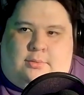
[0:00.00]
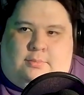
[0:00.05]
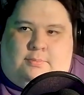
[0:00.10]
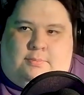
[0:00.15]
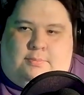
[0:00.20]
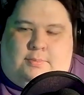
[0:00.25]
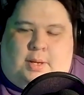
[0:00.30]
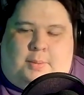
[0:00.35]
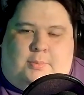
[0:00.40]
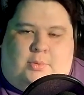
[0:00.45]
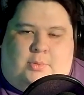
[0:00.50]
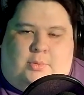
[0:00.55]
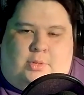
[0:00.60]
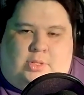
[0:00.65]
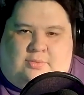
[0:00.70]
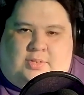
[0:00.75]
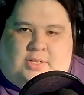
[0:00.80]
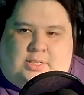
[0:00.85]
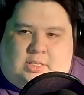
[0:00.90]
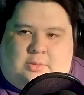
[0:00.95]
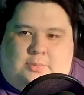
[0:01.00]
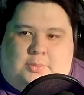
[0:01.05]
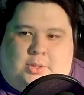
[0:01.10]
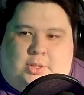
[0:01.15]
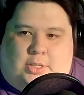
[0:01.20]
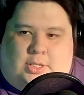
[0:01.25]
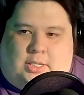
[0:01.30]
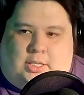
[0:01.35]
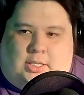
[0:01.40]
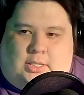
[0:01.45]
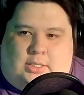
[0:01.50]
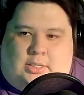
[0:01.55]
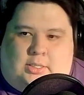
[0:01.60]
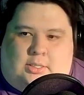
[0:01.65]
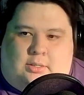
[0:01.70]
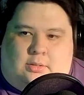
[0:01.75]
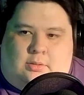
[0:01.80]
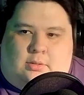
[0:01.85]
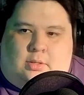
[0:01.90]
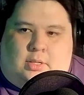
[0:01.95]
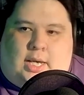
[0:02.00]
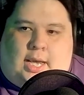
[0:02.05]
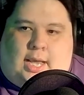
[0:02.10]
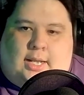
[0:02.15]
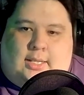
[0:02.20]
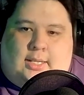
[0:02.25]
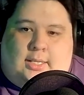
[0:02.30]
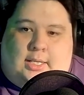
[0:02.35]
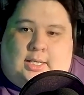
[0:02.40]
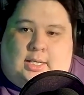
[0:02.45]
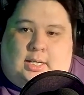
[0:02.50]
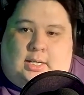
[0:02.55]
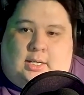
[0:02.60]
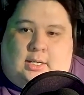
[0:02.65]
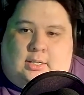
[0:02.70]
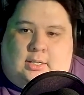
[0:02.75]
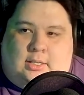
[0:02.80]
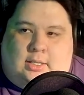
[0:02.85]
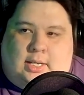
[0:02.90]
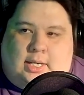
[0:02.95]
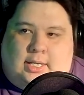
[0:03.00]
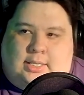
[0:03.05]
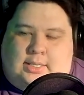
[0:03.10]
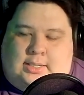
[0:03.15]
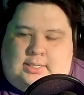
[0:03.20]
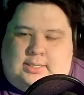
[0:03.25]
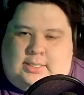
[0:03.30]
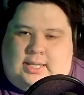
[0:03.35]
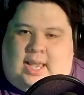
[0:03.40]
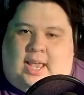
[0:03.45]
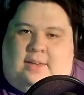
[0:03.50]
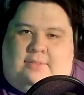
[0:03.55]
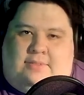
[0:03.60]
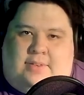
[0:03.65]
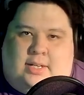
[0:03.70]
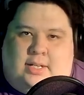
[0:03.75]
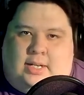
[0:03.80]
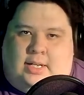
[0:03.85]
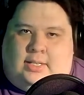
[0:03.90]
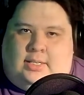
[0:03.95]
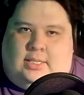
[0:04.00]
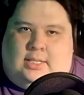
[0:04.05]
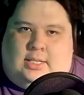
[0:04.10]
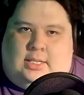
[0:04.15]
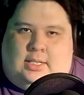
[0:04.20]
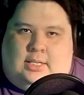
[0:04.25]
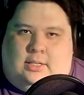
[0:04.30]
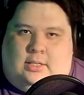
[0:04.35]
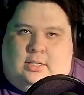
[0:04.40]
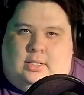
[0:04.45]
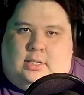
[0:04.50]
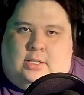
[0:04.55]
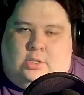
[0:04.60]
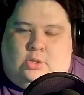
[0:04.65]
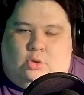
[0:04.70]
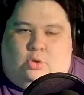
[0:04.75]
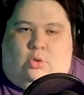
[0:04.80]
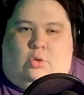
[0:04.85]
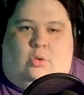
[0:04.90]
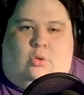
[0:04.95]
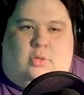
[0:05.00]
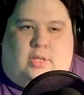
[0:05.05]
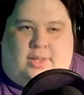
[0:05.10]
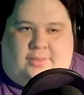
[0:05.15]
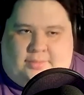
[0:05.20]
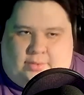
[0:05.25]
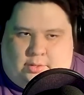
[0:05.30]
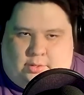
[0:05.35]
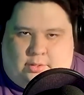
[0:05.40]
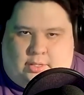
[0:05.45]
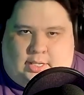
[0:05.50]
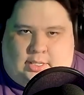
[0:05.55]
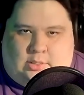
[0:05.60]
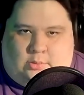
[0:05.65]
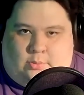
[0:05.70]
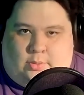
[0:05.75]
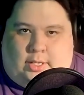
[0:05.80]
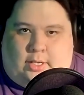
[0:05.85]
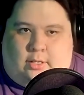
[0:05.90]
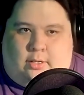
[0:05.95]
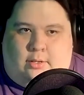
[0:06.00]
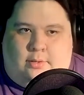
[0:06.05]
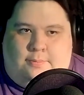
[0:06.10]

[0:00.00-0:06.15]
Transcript: members of these communities at the at the staff and at the internal level as well.